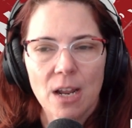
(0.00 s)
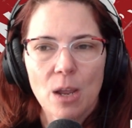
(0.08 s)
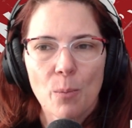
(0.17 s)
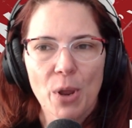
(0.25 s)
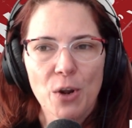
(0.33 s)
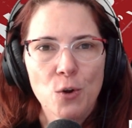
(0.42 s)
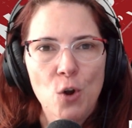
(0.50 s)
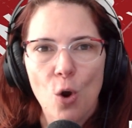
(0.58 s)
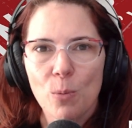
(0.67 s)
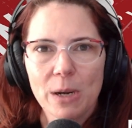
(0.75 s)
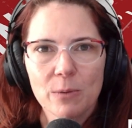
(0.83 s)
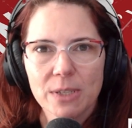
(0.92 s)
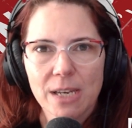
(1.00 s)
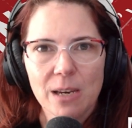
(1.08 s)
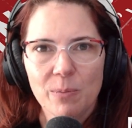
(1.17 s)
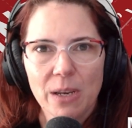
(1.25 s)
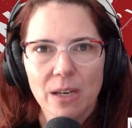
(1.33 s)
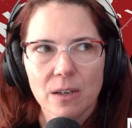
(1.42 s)
But nobody was
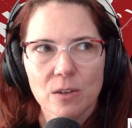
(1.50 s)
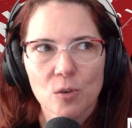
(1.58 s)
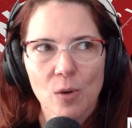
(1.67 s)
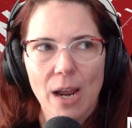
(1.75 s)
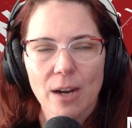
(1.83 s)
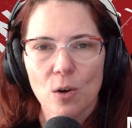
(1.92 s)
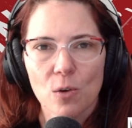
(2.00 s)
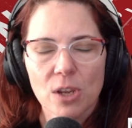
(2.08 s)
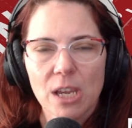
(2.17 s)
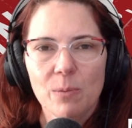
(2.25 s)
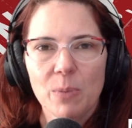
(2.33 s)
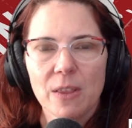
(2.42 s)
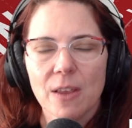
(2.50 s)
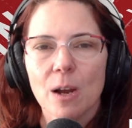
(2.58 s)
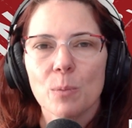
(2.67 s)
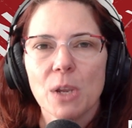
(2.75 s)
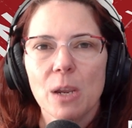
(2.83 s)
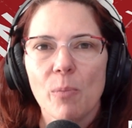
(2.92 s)
keeping track or keeping the
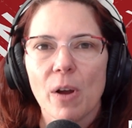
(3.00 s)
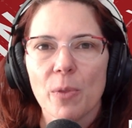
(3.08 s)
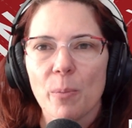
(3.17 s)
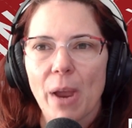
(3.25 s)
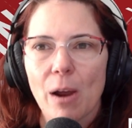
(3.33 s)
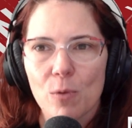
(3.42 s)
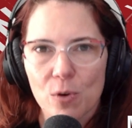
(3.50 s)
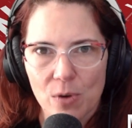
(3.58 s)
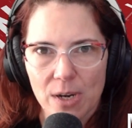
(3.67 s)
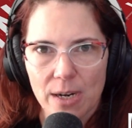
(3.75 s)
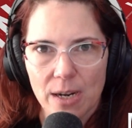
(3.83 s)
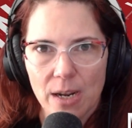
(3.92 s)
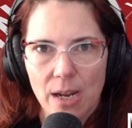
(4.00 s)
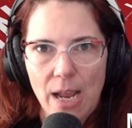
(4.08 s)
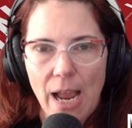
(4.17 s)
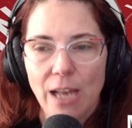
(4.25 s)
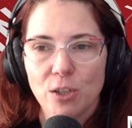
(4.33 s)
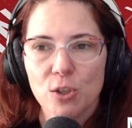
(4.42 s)
upkeep on the power grid.
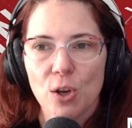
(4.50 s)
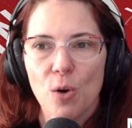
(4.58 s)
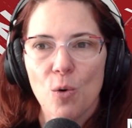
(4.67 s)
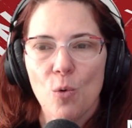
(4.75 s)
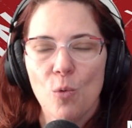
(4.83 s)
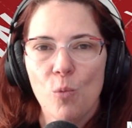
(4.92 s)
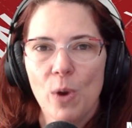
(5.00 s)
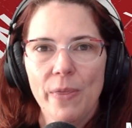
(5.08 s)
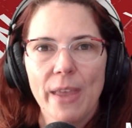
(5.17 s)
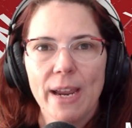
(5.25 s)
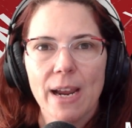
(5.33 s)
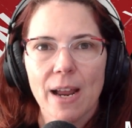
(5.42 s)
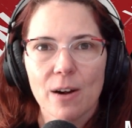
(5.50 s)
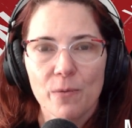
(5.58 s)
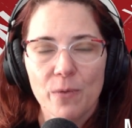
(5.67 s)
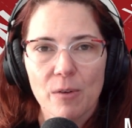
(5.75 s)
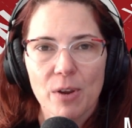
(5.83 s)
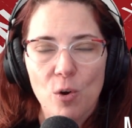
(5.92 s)
And so when they got a
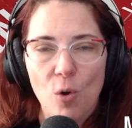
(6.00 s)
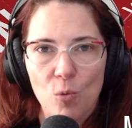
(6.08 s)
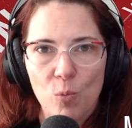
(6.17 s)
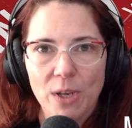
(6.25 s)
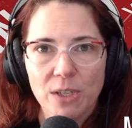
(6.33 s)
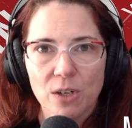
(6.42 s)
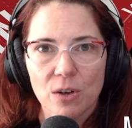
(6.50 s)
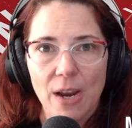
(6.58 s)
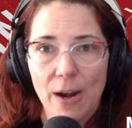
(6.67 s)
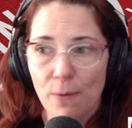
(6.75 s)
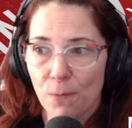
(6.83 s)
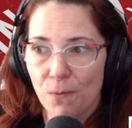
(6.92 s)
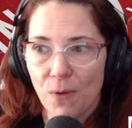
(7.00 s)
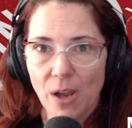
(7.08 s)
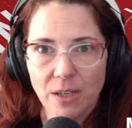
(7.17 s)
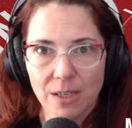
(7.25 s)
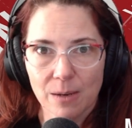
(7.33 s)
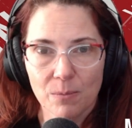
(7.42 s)
very cold winter, it
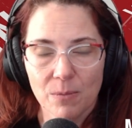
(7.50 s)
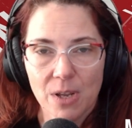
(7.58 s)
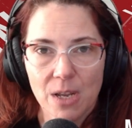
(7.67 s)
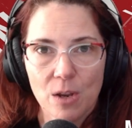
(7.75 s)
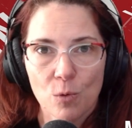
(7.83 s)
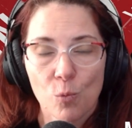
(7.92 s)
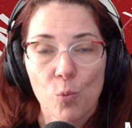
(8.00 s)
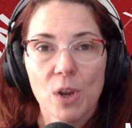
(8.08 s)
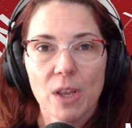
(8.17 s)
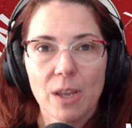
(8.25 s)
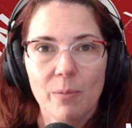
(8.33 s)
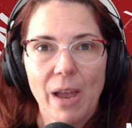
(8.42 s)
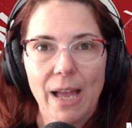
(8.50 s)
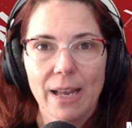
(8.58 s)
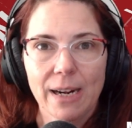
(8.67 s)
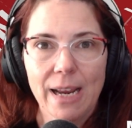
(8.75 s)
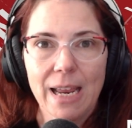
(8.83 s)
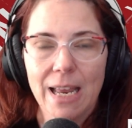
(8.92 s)
fucked them really
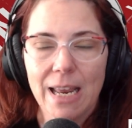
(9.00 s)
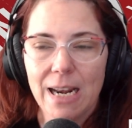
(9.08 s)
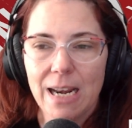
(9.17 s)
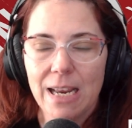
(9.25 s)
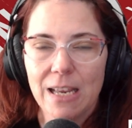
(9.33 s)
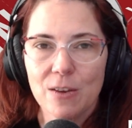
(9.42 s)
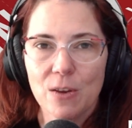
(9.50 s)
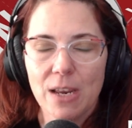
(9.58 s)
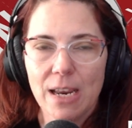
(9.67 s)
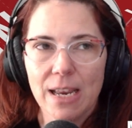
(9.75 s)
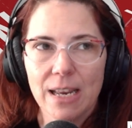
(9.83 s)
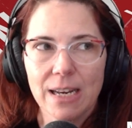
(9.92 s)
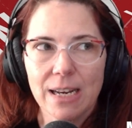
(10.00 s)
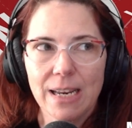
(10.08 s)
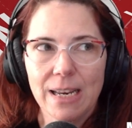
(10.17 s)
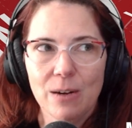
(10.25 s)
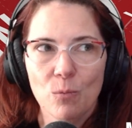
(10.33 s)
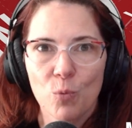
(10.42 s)
bad. And
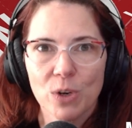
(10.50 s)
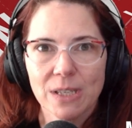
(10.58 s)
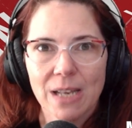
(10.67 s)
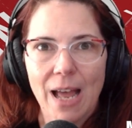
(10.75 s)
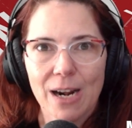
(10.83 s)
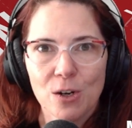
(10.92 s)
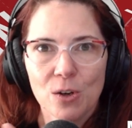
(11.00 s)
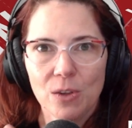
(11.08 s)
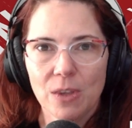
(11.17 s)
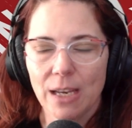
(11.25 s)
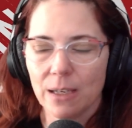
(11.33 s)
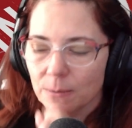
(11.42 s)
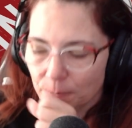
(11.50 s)
it was not a good thing.